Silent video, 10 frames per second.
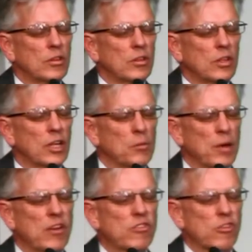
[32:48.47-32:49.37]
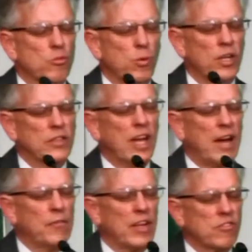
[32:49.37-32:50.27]
And it makes us want to
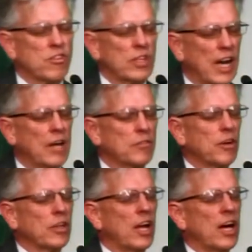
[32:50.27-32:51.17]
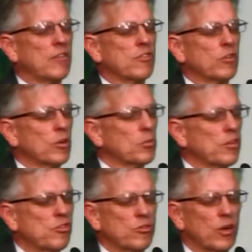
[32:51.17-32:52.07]
have that sin out of our lives. And Lord, we
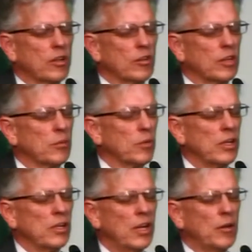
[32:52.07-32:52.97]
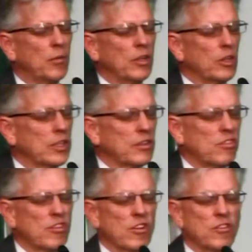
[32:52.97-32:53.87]
struggle and we look at the
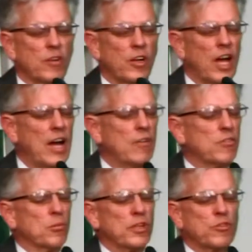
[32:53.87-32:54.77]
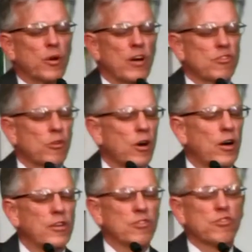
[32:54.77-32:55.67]
sins of our lives and we try so
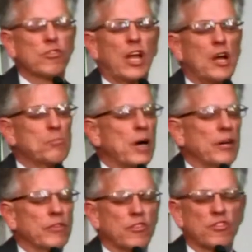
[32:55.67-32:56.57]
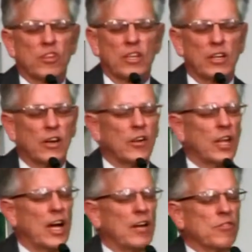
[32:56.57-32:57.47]
hard to stamp out the sin in our
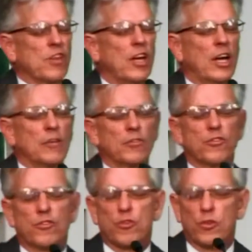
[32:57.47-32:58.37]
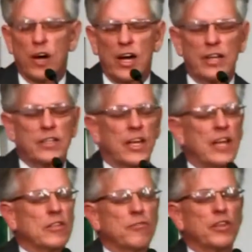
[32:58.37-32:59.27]
lives and try to
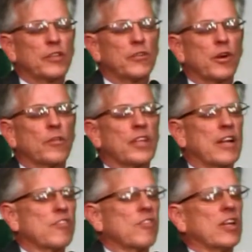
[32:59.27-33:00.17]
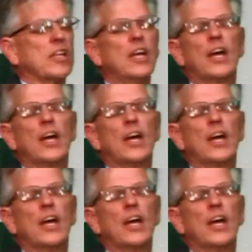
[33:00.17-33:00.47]
gain the victory over that sin.